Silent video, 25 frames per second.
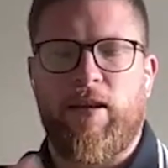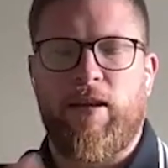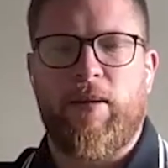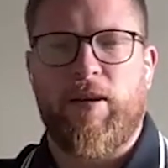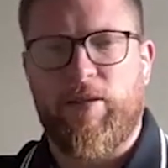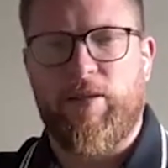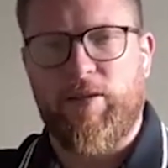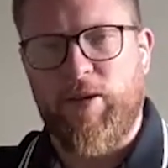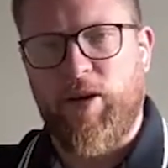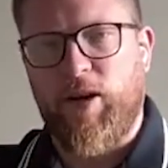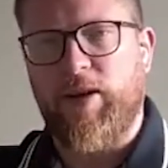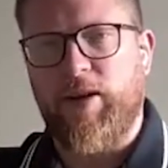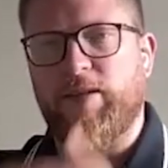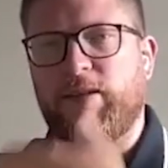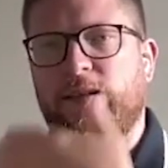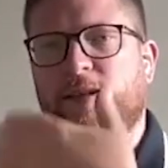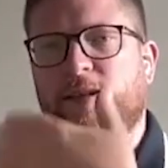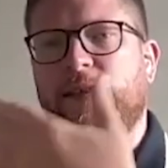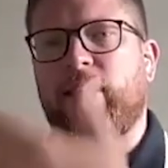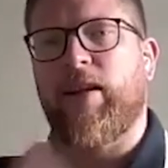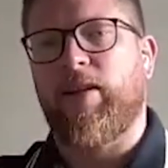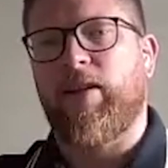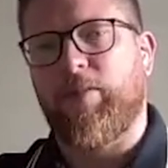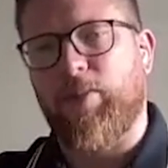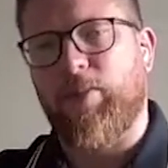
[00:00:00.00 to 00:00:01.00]
get them
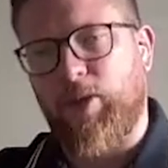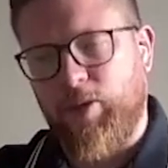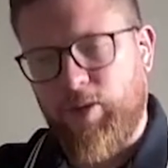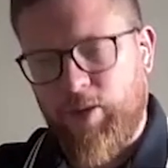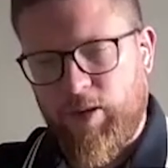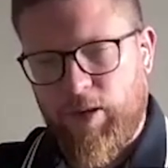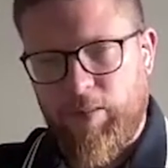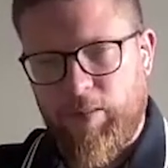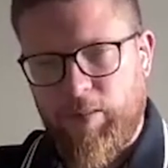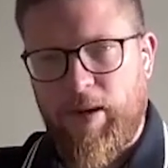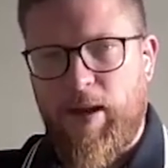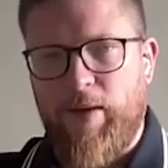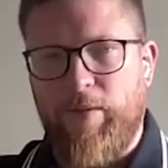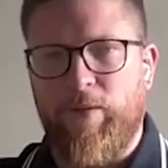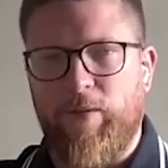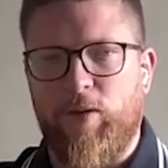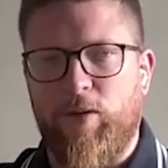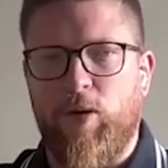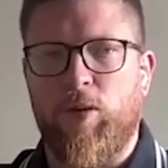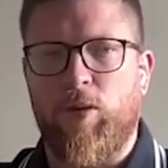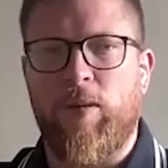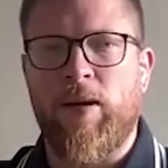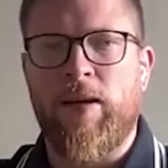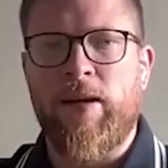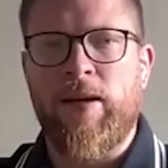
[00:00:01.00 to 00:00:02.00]
excited, get them using the
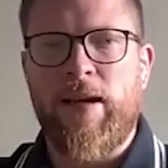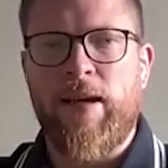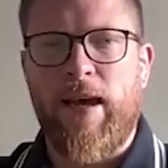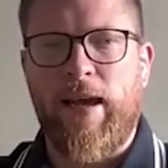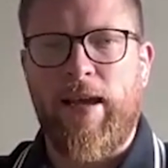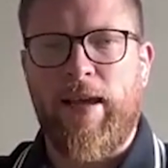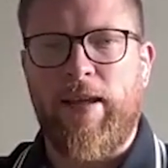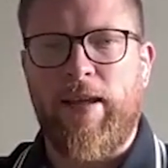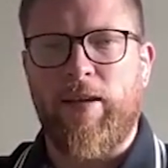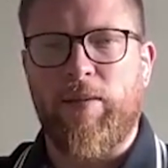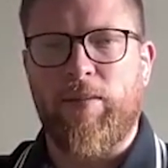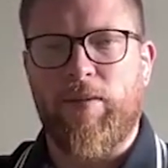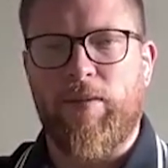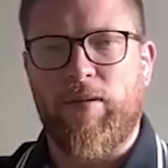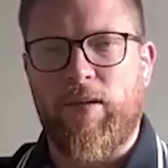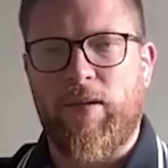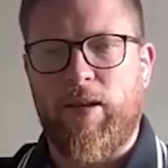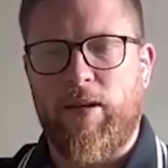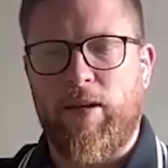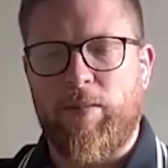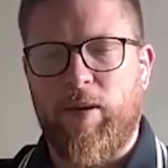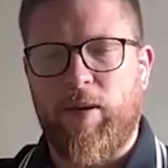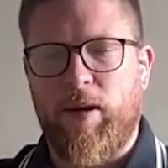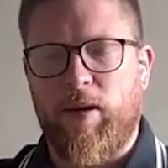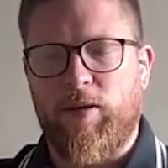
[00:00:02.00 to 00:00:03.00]
platform and get them
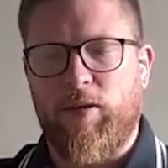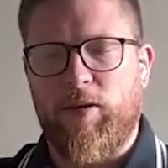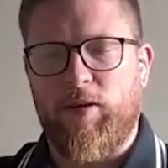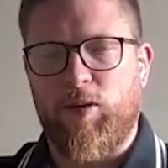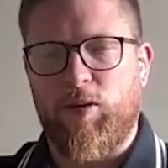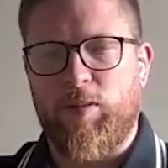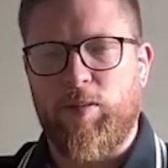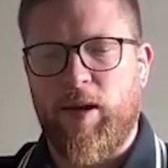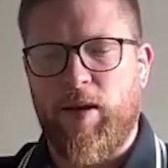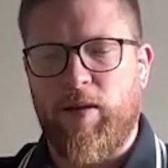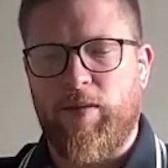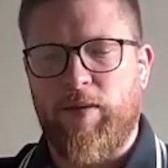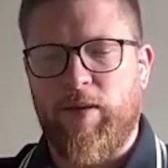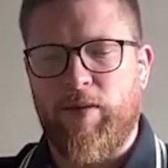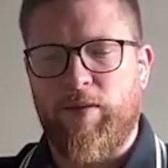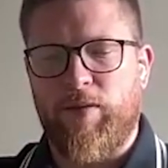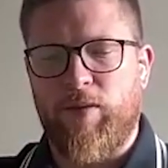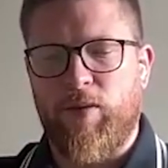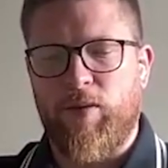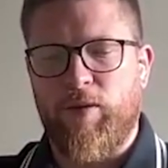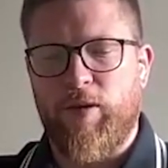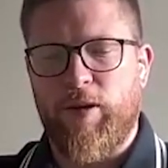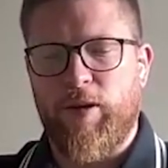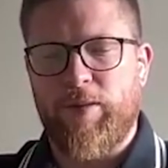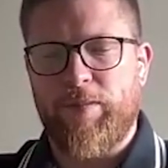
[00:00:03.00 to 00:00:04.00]
to see the personal
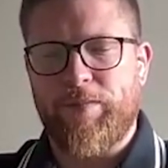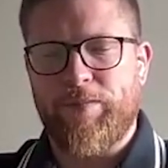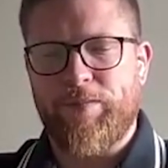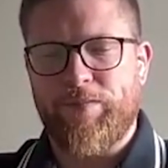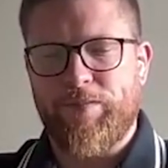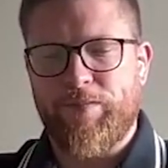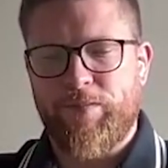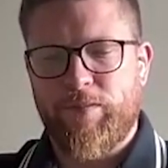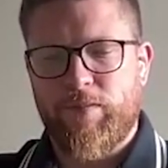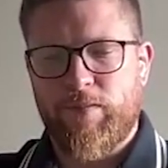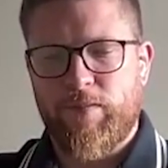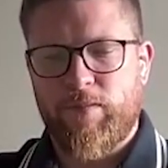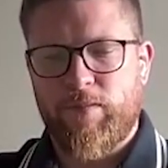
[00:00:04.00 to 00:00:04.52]
benefit for it.